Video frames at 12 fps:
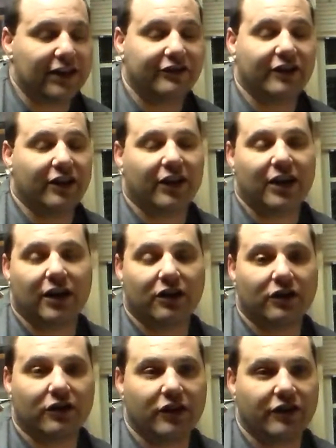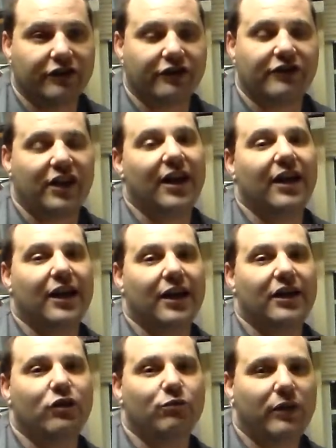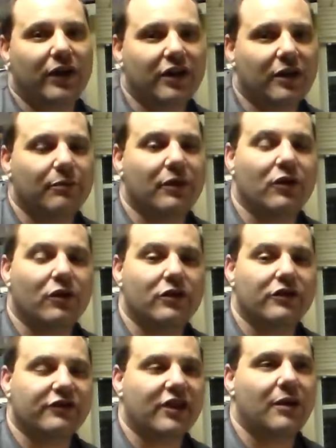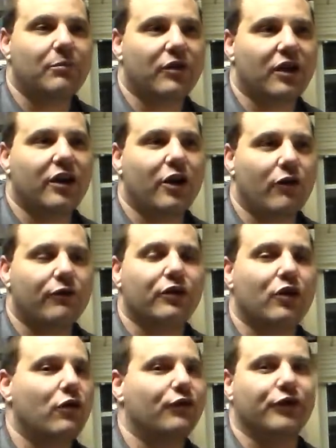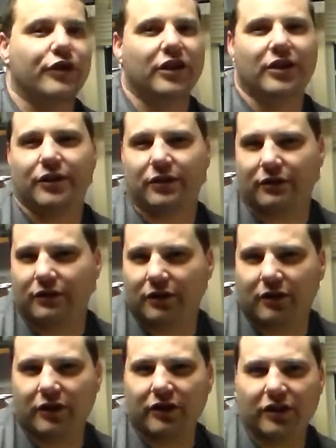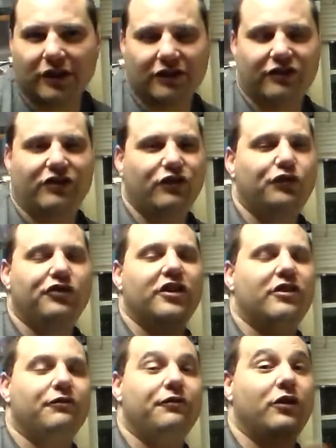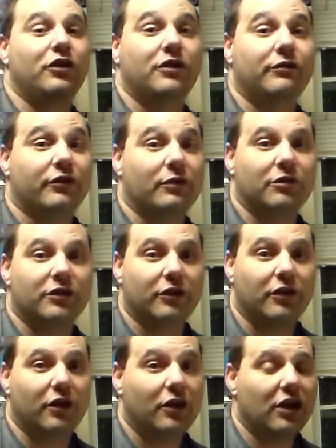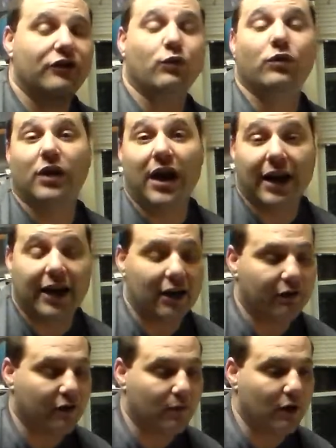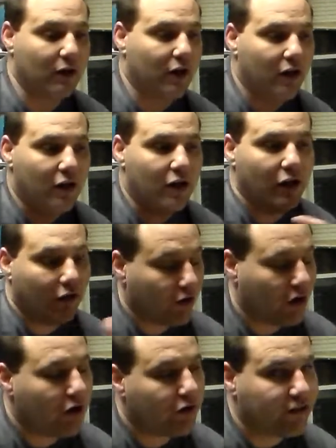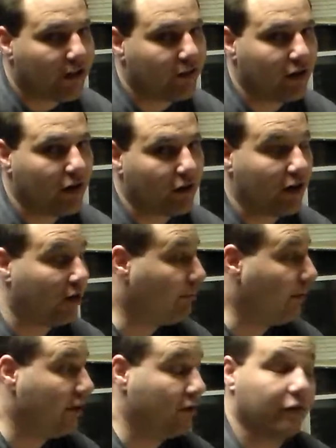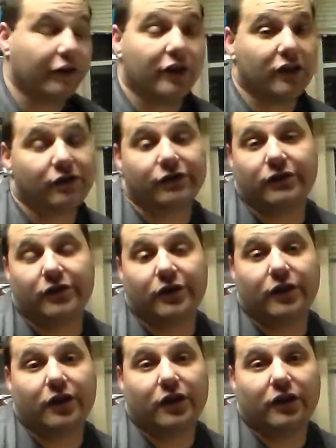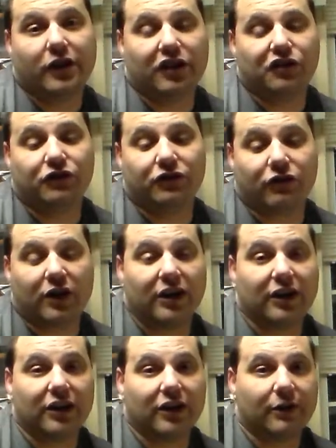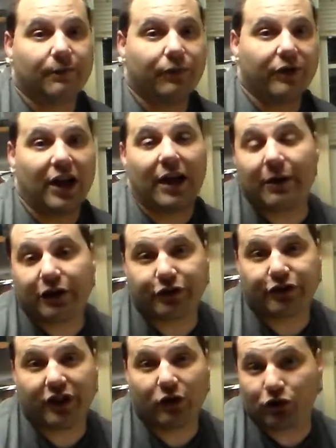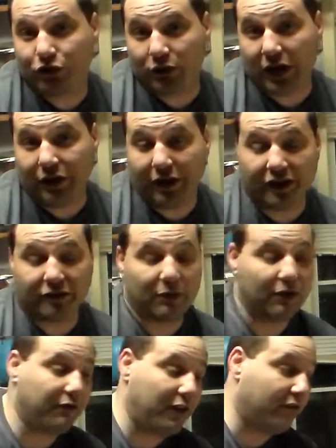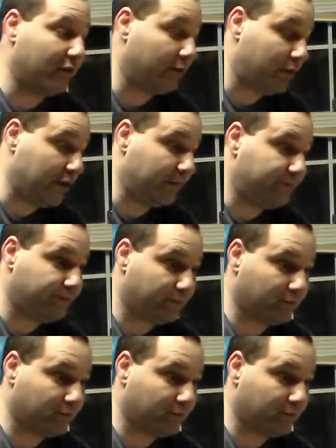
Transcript: I said, it's the same. You end up doing the same thing over and over again. It's just you get the feeling from it. That's what I got from it. There are others out there that are better than this that you should try to get. Now, I'm not going to say which one I think is my favorite, but